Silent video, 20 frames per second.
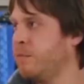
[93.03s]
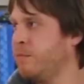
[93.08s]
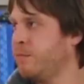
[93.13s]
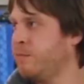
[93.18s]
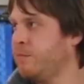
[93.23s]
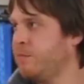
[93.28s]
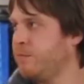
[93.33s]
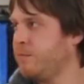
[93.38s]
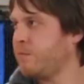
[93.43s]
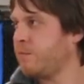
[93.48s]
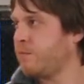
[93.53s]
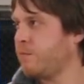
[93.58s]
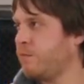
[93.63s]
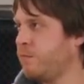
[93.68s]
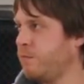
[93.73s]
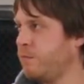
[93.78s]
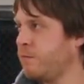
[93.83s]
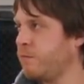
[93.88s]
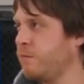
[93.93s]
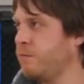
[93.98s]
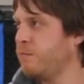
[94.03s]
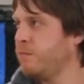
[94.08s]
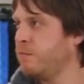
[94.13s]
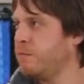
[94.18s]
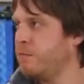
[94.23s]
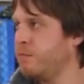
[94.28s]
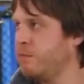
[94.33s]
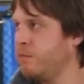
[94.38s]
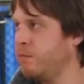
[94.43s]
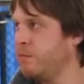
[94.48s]

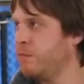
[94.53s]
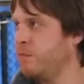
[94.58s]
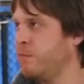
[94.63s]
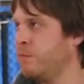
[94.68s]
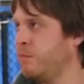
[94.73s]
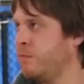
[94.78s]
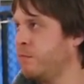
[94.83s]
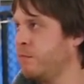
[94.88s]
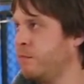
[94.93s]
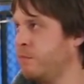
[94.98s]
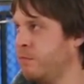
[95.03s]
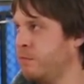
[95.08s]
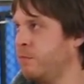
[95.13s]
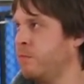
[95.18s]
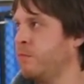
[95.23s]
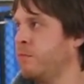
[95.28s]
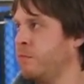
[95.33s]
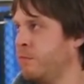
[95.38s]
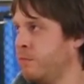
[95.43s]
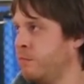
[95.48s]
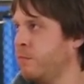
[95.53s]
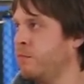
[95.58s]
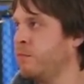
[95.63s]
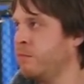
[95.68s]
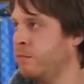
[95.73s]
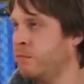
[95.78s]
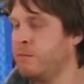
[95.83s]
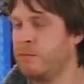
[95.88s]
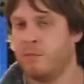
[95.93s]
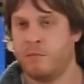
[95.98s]

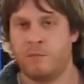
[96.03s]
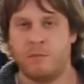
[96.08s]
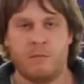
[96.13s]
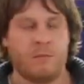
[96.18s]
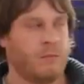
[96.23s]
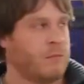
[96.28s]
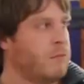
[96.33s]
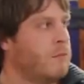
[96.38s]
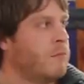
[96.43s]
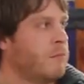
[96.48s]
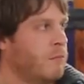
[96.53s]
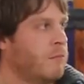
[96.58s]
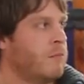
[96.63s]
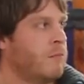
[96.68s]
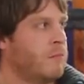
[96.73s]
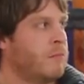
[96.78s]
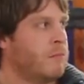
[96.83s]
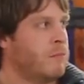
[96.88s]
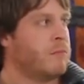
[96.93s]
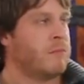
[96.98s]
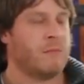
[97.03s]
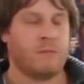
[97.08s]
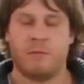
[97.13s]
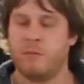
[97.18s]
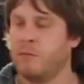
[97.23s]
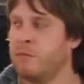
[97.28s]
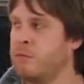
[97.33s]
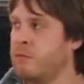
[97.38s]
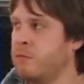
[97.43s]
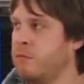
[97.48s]

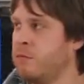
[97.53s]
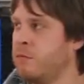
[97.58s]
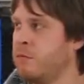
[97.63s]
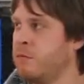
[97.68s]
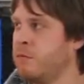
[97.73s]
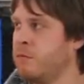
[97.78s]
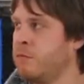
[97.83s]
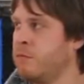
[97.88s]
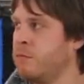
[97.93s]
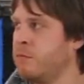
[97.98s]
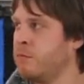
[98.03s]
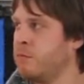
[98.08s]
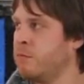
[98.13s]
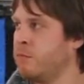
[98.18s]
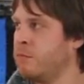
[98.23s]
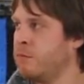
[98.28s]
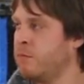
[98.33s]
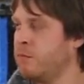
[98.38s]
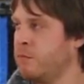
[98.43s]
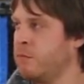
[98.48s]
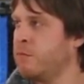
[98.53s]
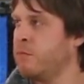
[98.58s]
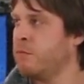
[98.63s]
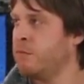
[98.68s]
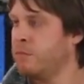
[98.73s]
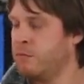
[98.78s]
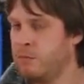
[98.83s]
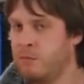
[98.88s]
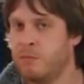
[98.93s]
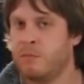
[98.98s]

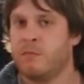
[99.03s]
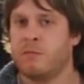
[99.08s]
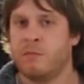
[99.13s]
(not speaking)